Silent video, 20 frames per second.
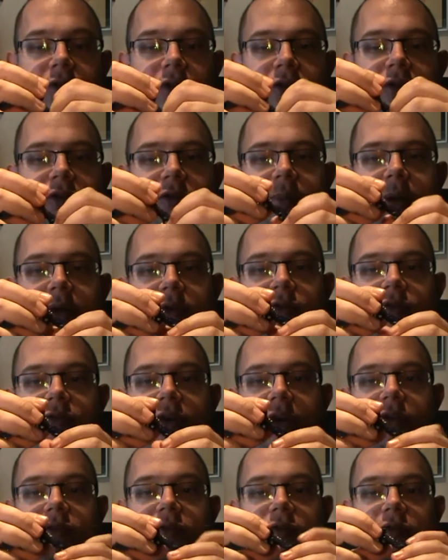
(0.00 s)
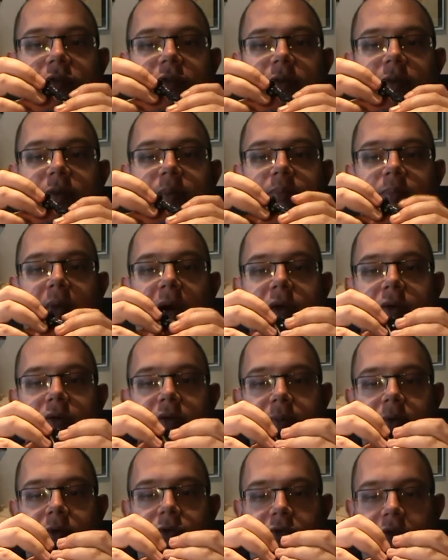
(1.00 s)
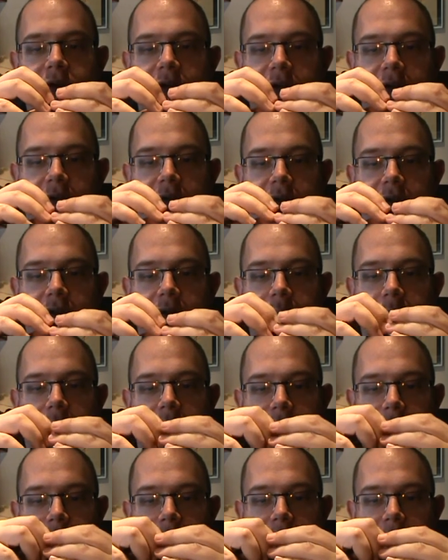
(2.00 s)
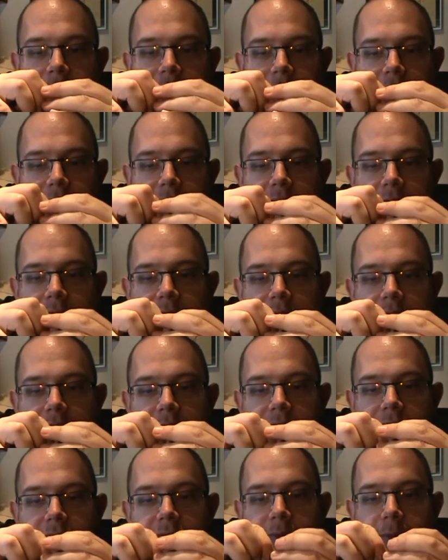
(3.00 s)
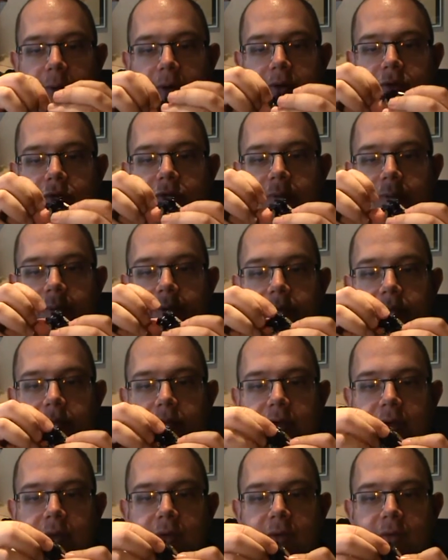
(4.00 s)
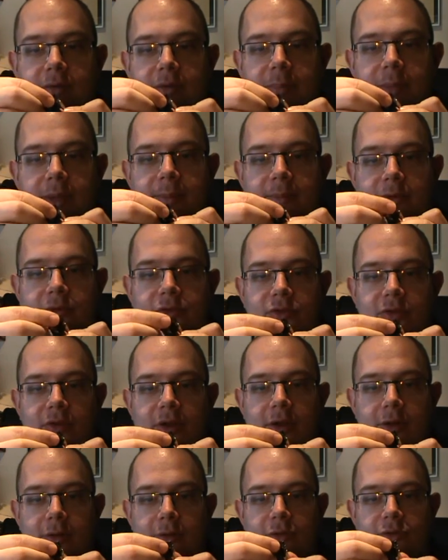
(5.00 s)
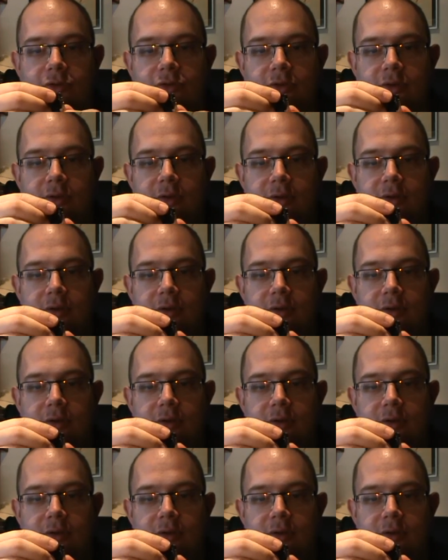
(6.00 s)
It's about the size of a micro machine, in my opinion, if someone remembers those.